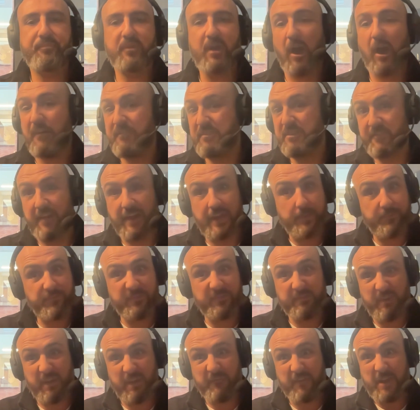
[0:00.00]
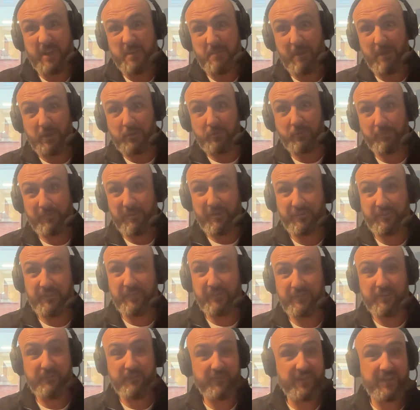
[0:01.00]
I've developed a fairly manual
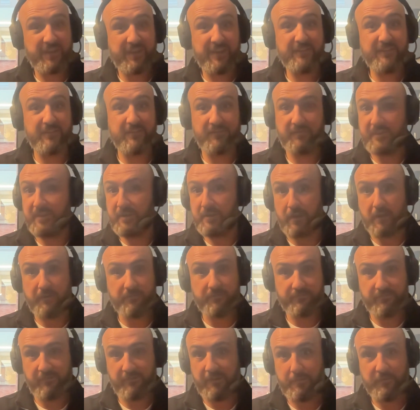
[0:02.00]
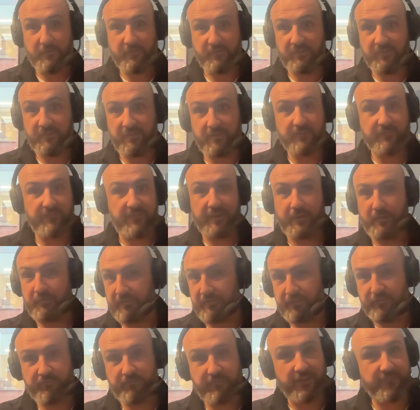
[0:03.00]
process over the years of, very much in terms of
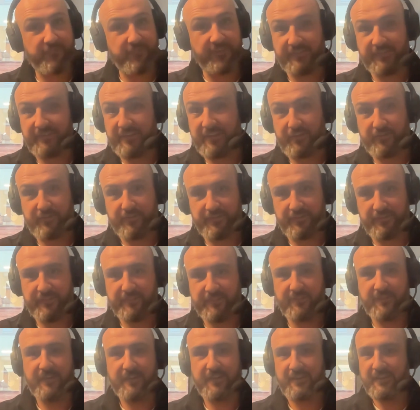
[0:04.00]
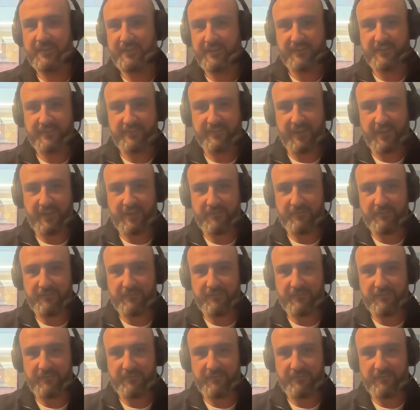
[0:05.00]
increased traffic sessions, that